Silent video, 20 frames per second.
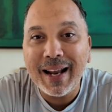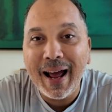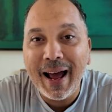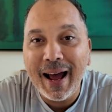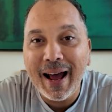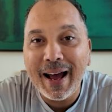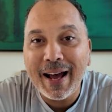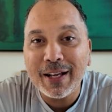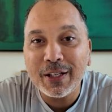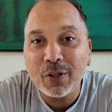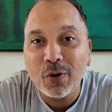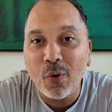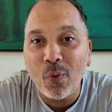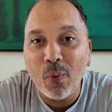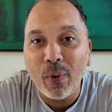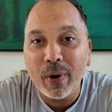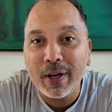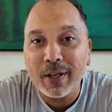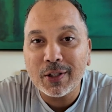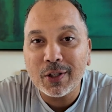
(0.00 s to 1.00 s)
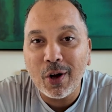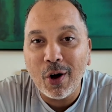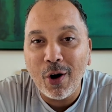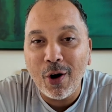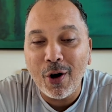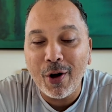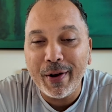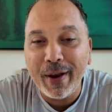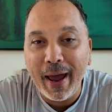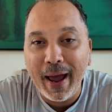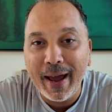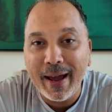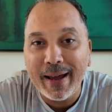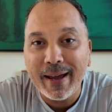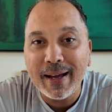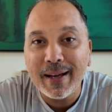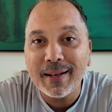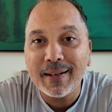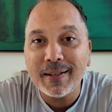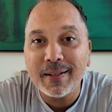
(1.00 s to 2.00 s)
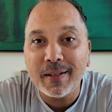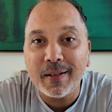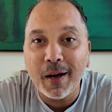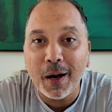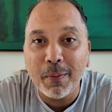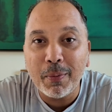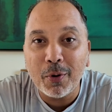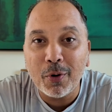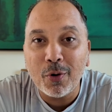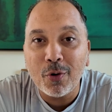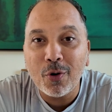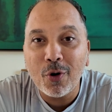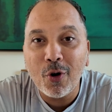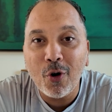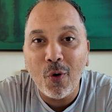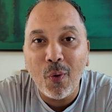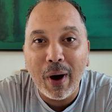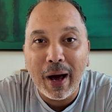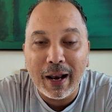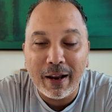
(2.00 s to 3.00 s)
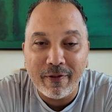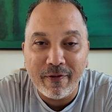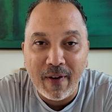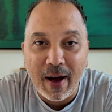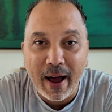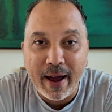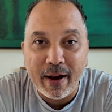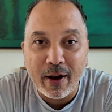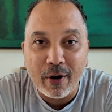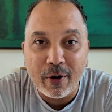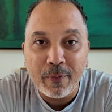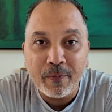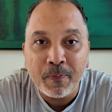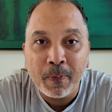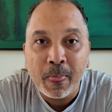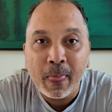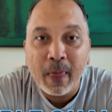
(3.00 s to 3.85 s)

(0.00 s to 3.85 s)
it has what is called a double qualifier,